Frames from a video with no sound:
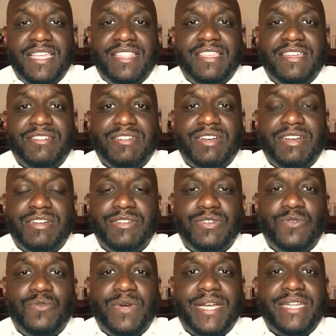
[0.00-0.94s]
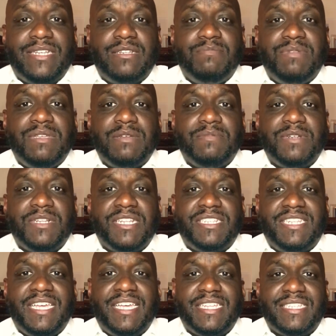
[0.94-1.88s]
that are underway to be able to
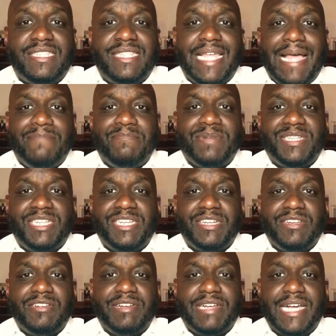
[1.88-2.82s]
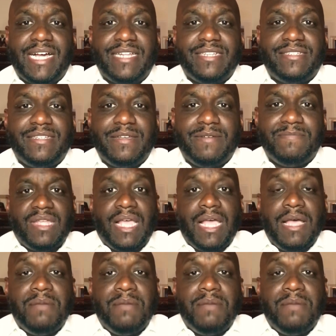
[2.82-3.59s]
test that particular concept.